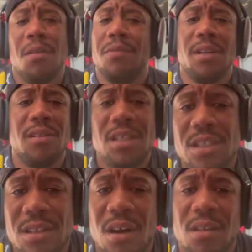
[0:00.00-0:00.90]
for your
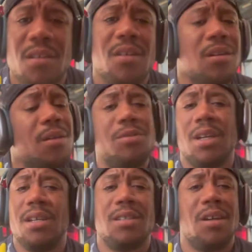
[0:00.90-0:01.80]
Nissan, you know what I'm
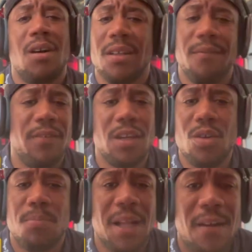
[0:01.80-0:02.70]
trying to say, all their
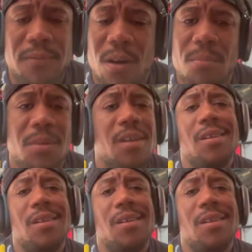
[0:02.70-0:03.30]
VQ platform,